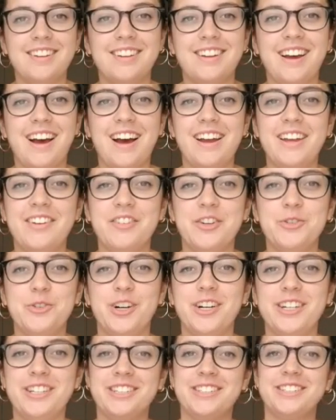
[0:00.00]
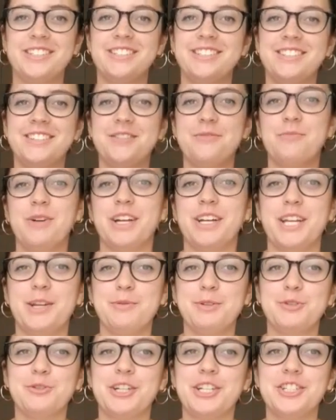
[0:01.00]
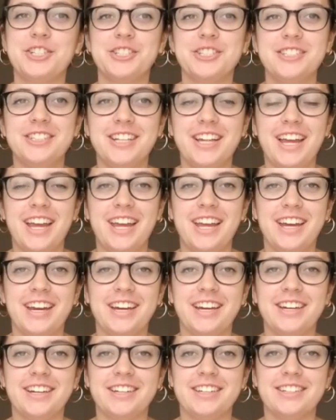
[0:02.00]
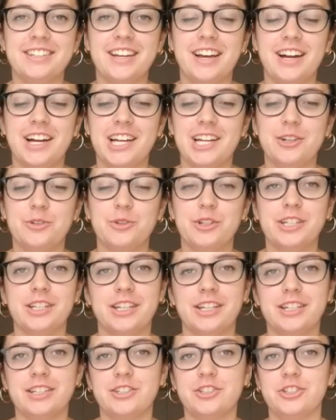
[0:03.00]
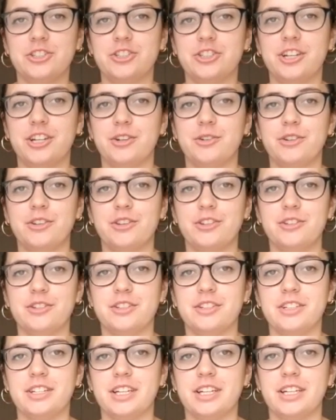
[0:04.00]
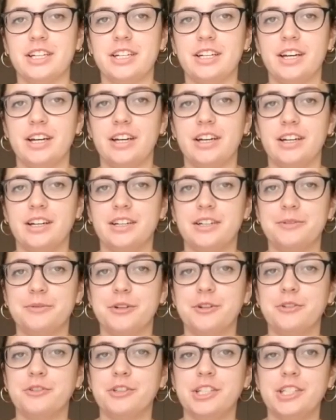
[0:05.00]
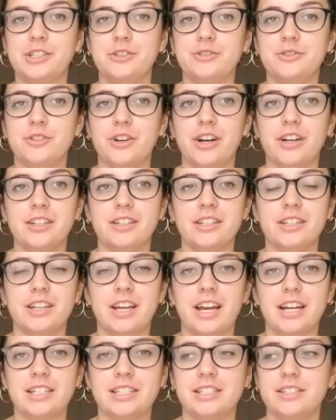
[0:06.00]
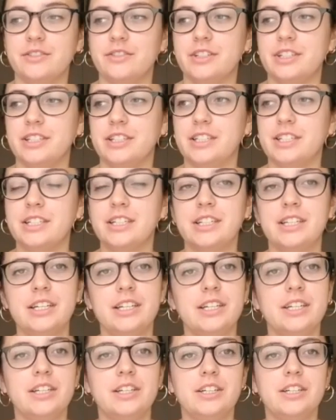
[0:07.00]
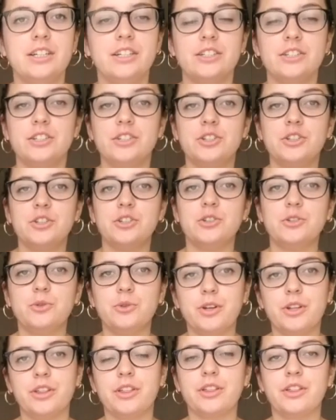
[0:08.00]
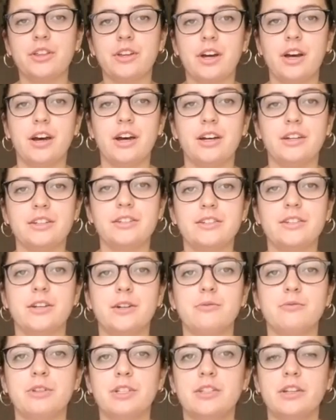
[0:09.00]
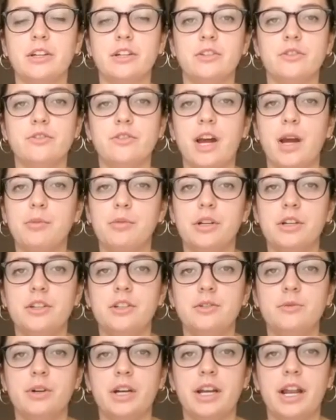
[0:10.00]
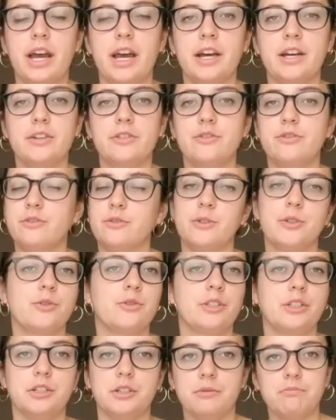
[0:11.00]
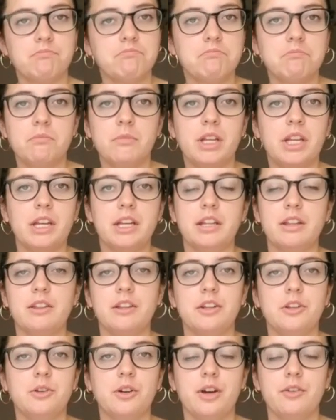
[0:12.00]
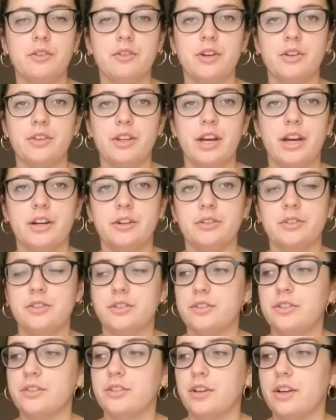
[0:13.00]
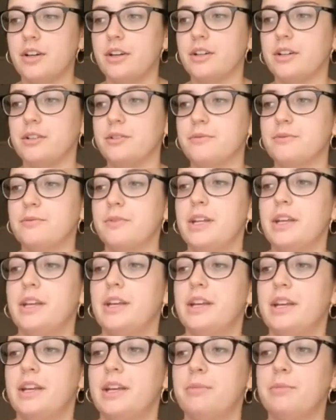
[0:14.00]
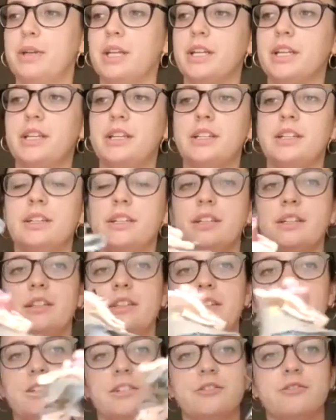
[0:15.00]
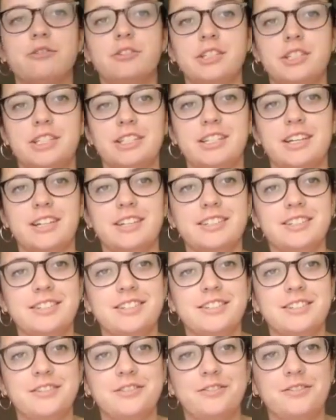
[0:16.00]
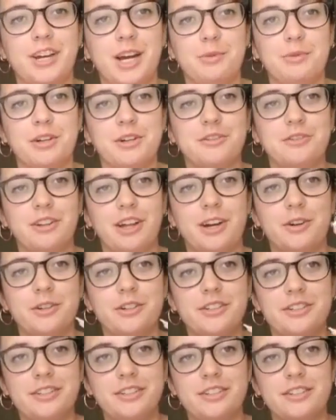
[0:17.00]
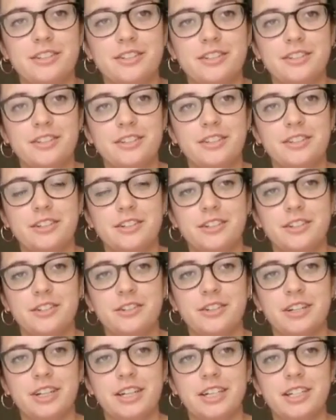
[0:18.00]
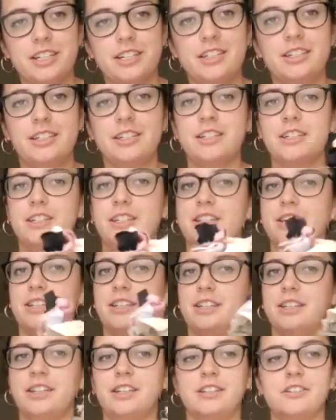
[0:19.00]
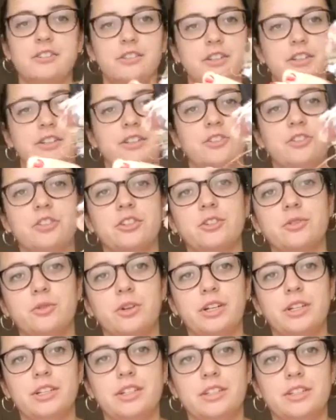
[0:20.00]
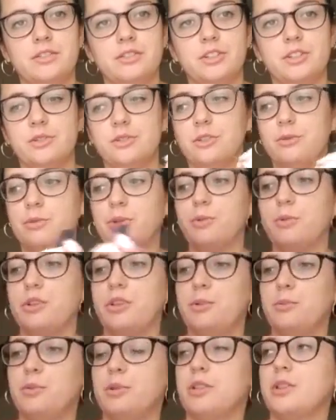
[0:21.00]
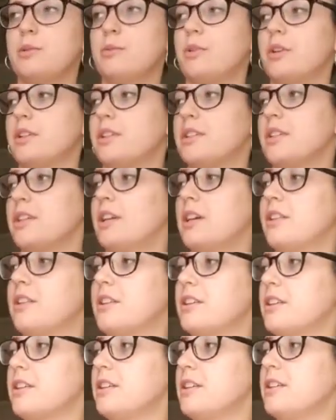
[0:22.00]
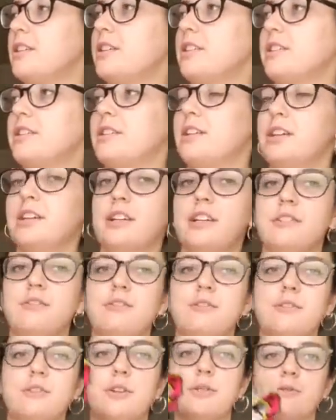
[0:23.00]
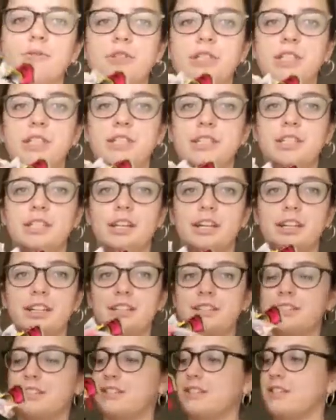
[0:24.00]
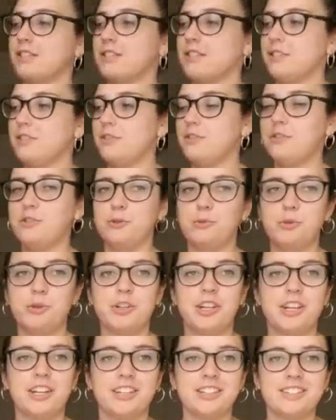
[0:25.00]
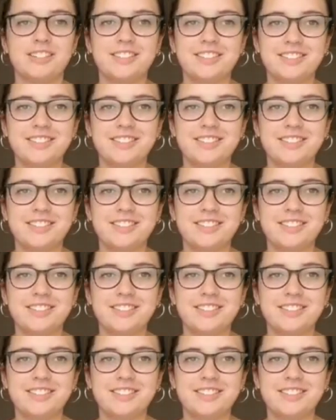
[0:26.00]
Hi everyone, my name is Rachel and I would like to share with you today a really fun activity to do with some recycled fabric you might have, or really anything you have around the house, in making these really nice fabric flowers. Okay, so this is just one individual, but when you put them all together they can form really nice full bouquets